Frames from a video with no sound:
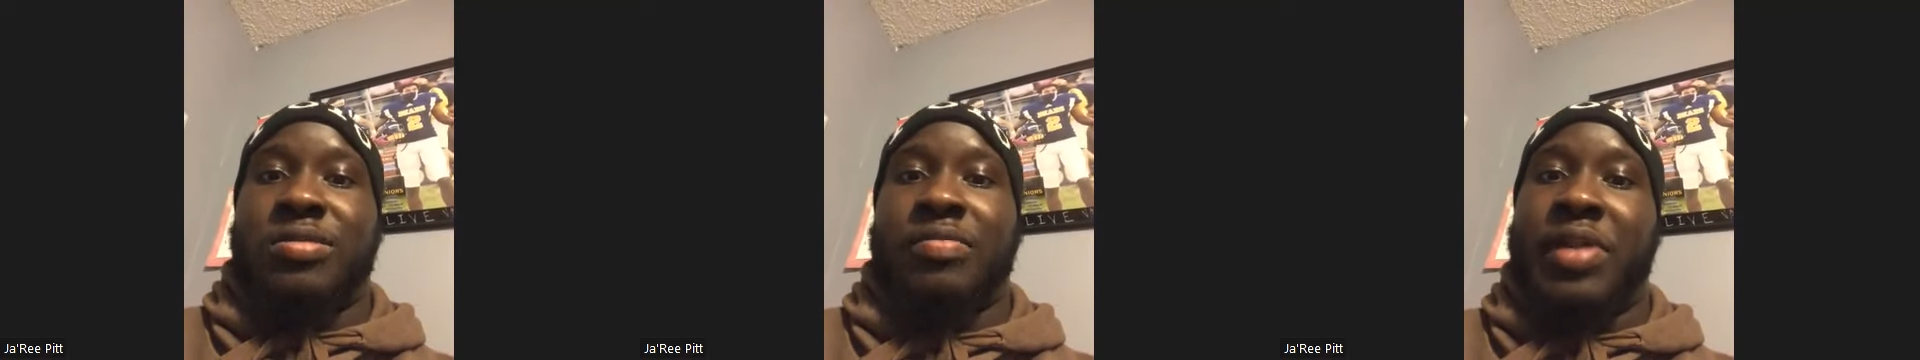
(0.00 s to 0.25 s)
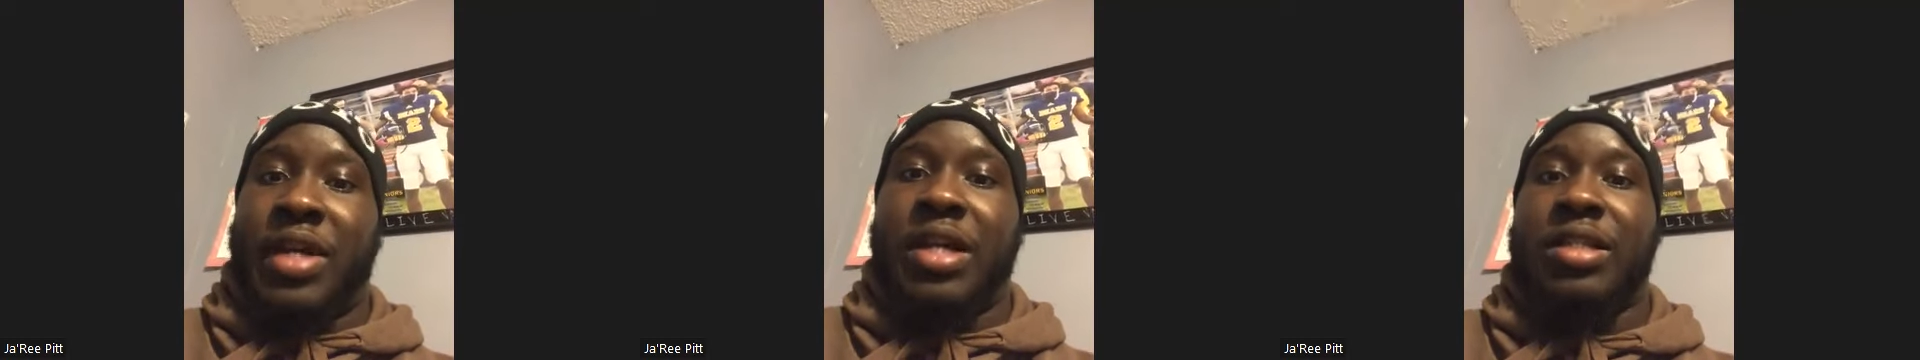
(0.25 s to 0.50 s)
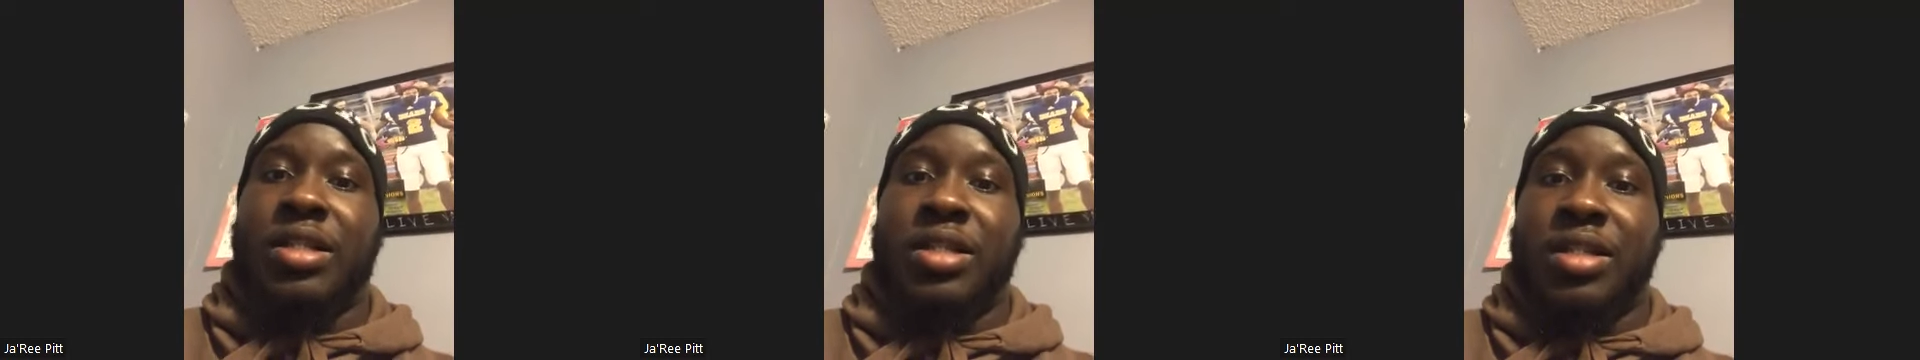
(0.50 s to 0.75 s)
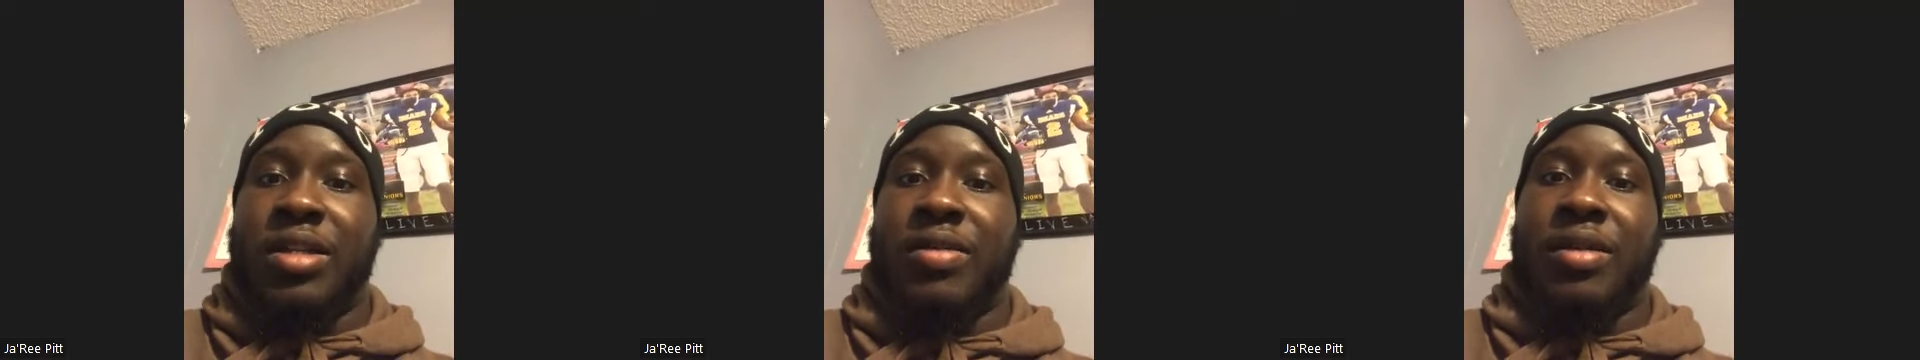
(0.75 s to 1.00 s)
because of
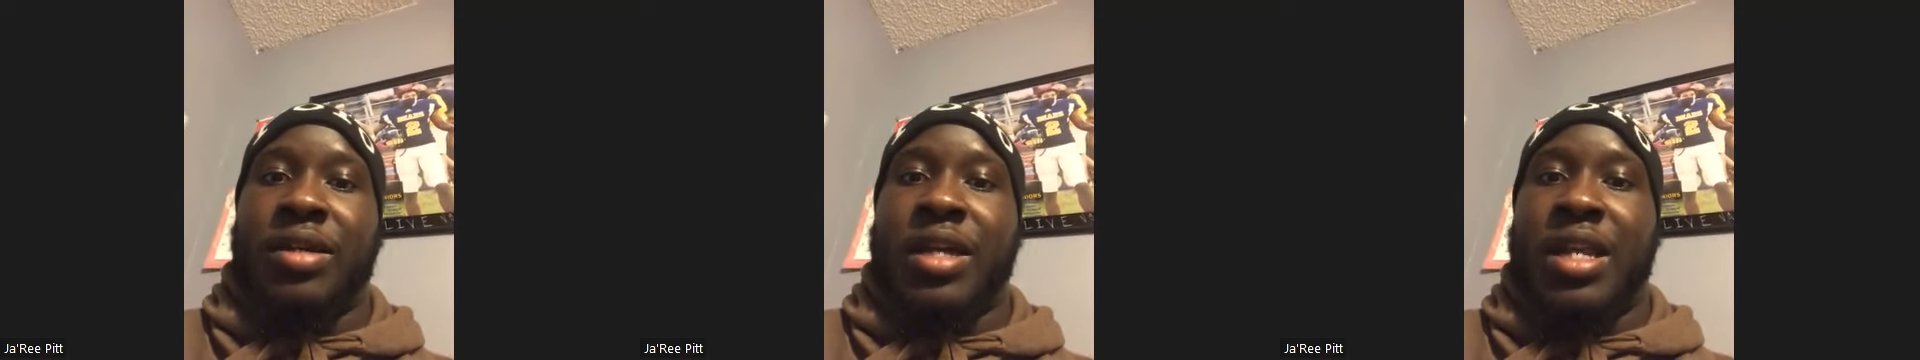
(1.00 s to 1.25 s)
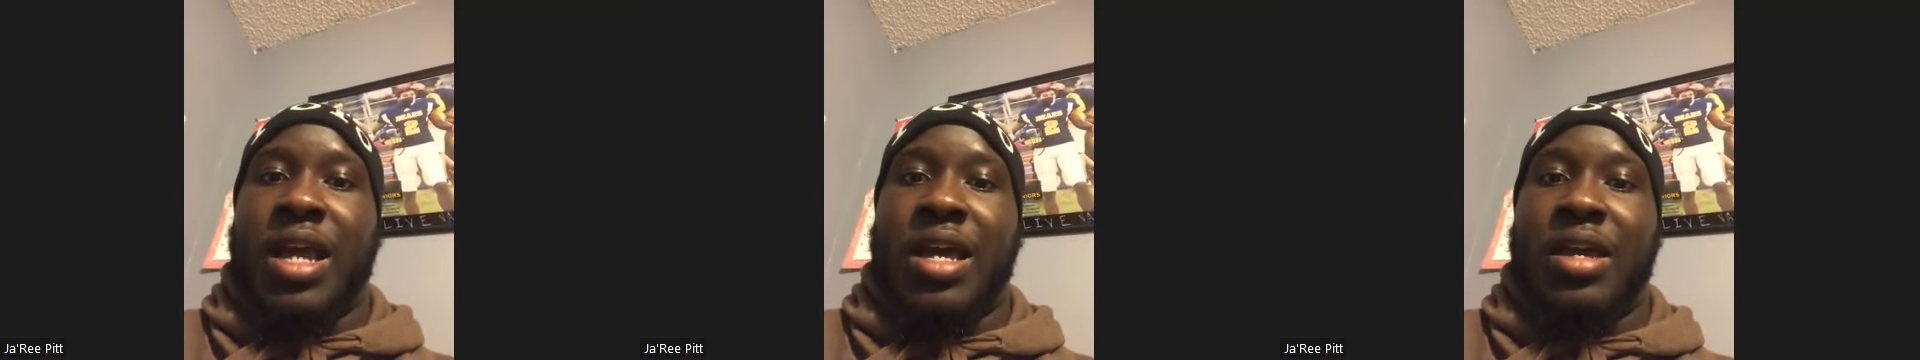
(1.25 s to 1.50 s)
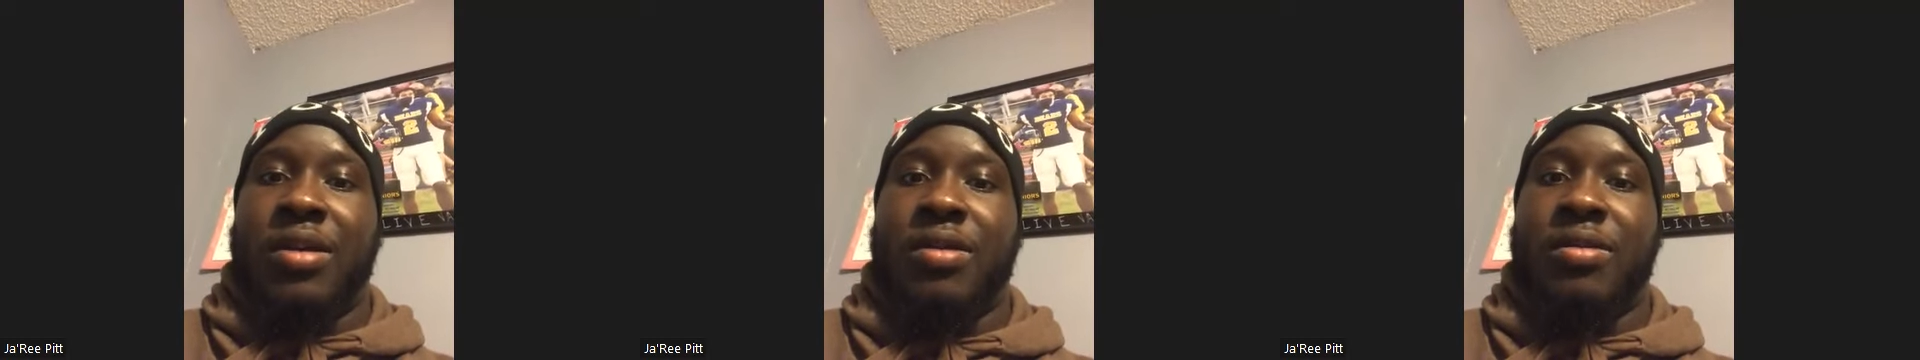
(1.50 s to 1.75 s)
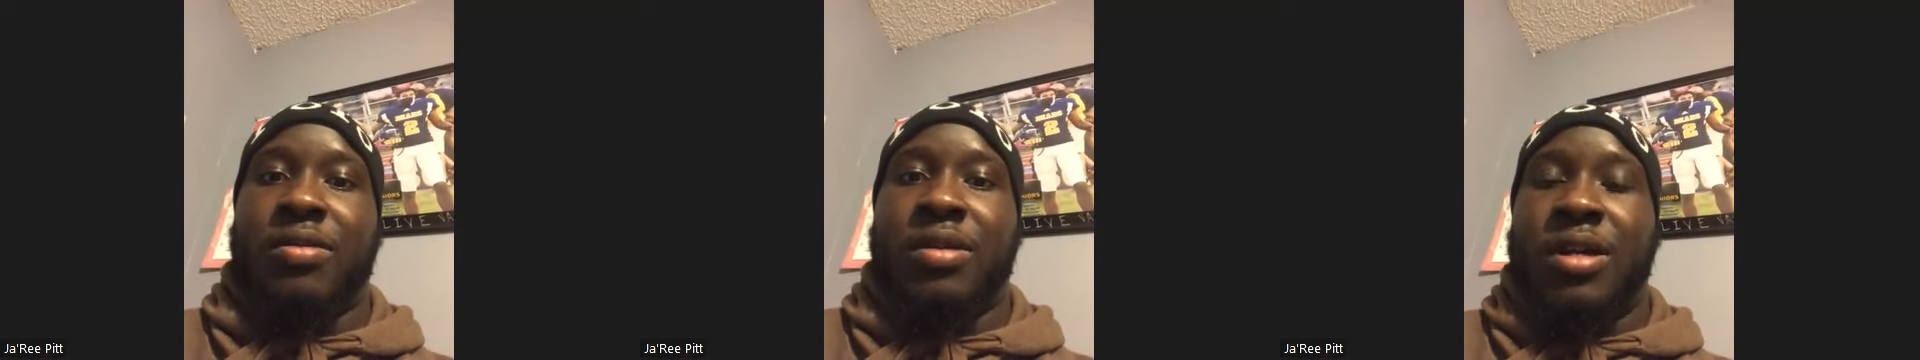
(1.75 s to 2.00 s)
you know
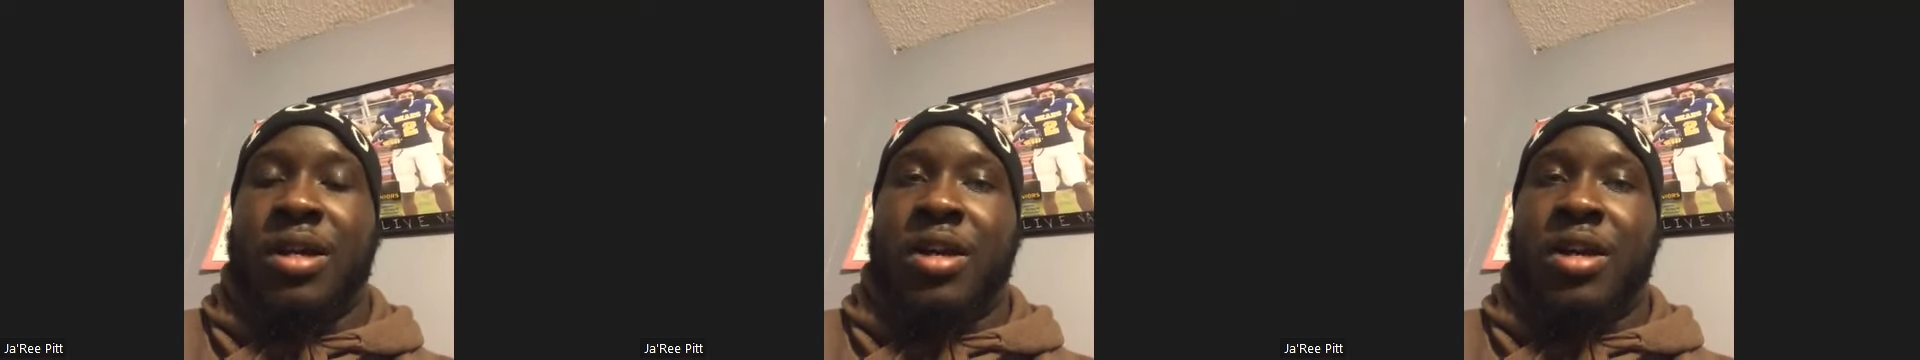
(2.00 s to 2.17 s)
NIL.